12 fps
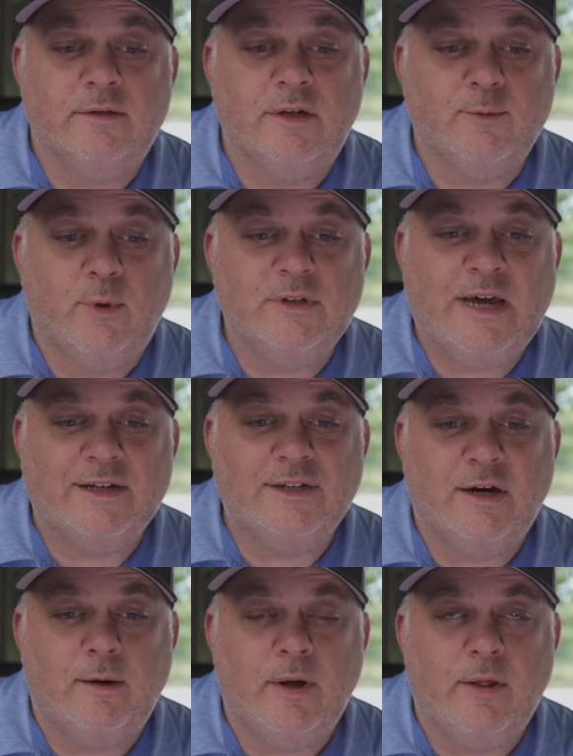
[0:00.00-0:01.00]
This one's actually
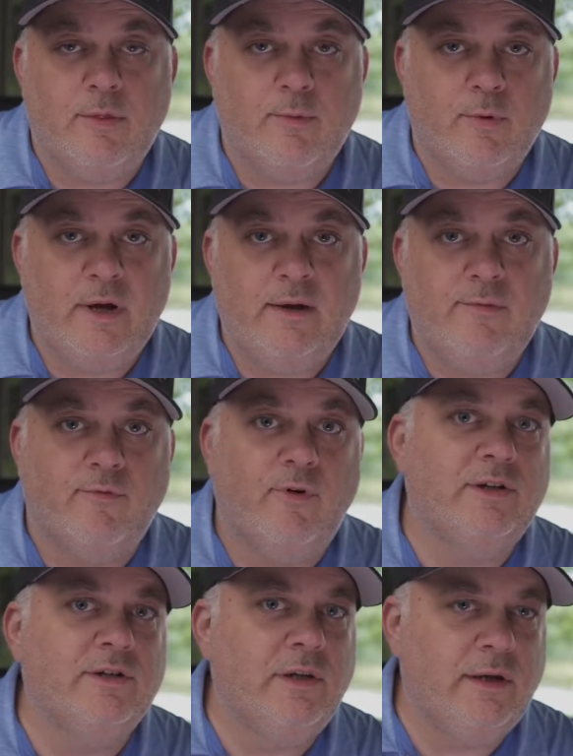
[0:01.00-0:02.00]
going to be 3
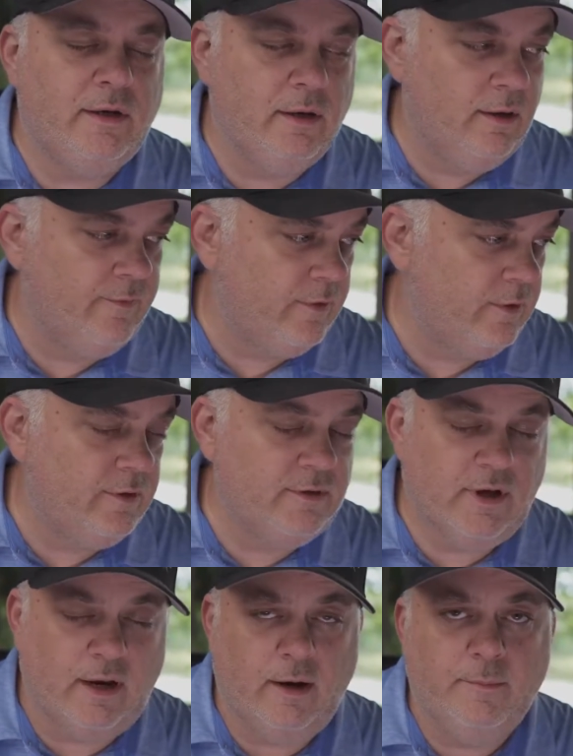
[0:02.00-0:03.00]
freshly delivered
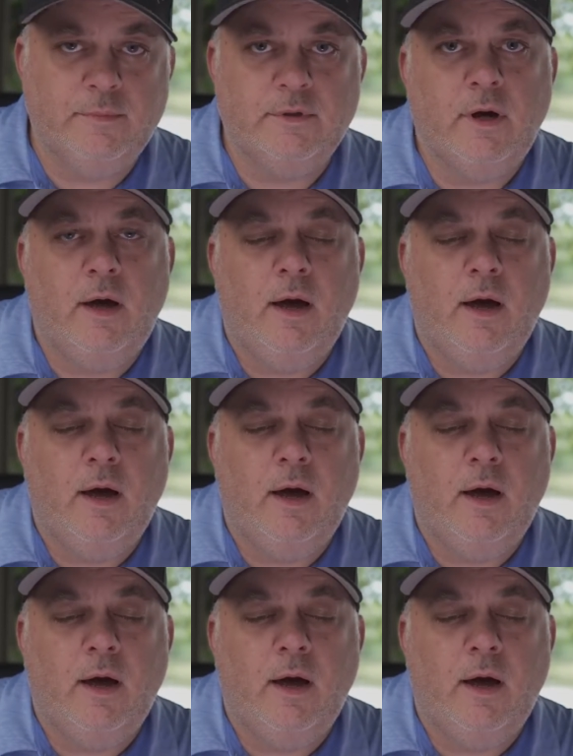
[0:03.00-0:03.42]
setups